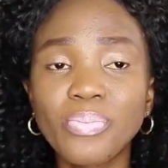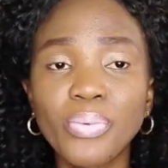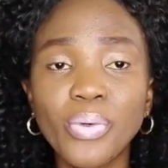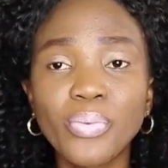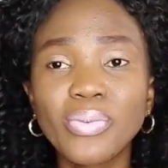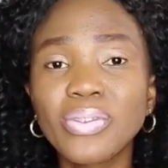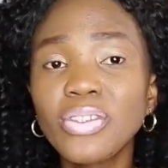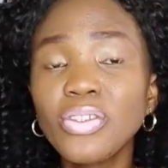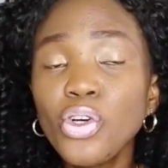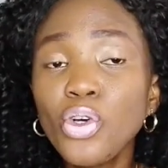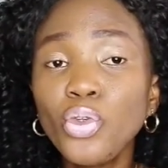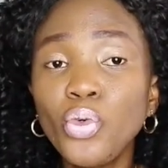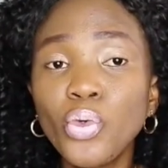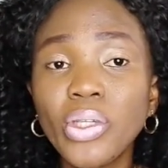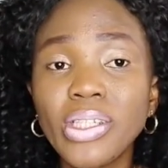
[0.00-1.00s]
But the whole
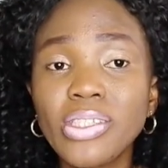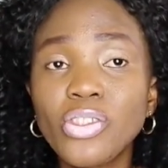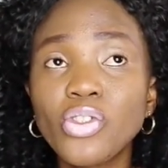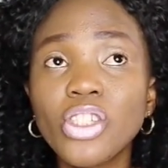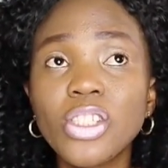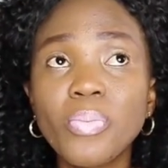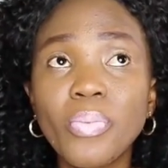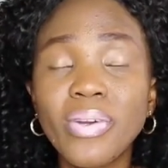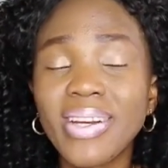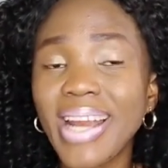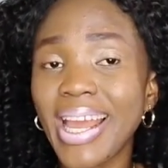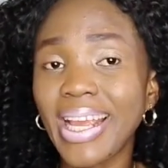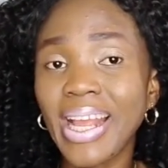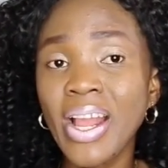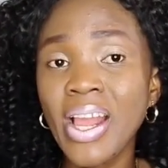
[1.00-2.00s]
look is just more
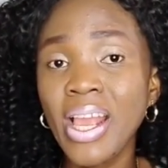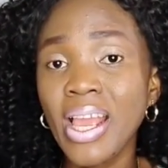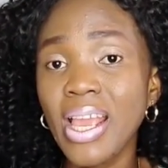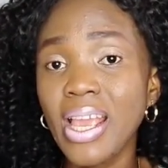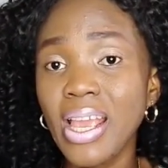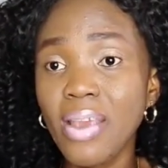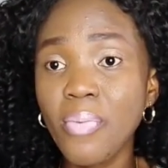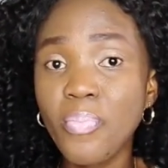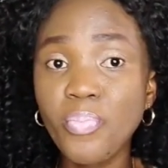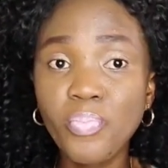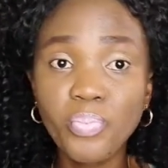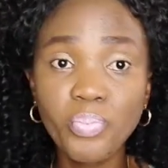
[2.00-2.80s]
like a